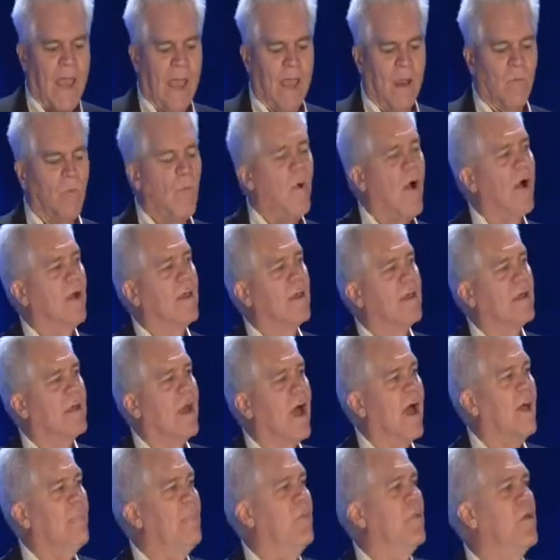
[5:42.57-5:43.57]
And while an
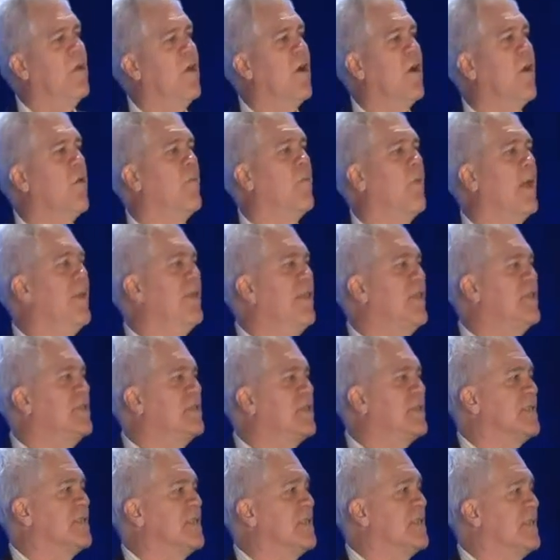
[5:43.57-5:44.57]
IPO may be
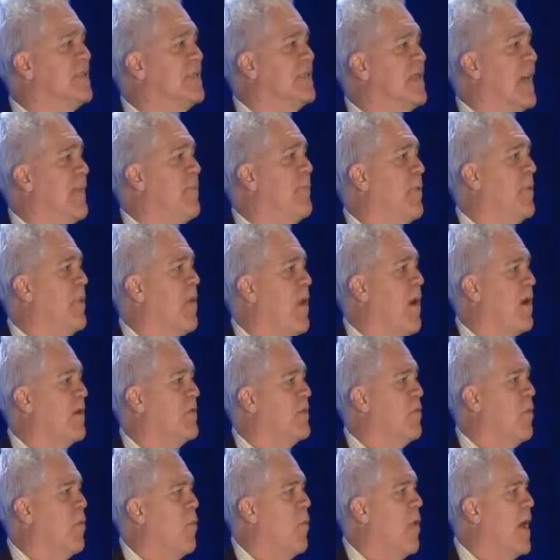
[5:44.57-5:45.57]
just a step
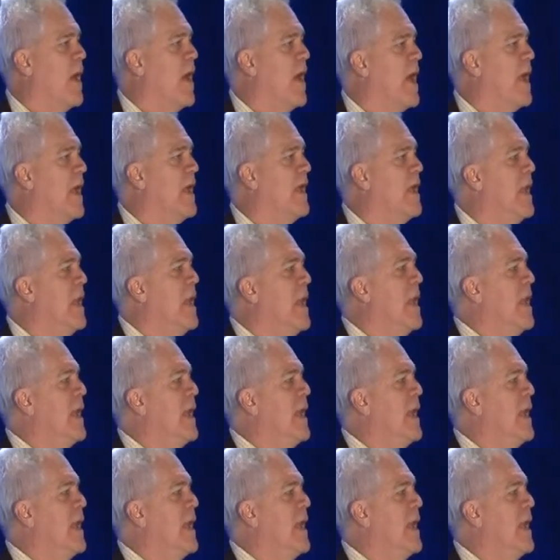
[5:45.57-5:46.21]
along the way,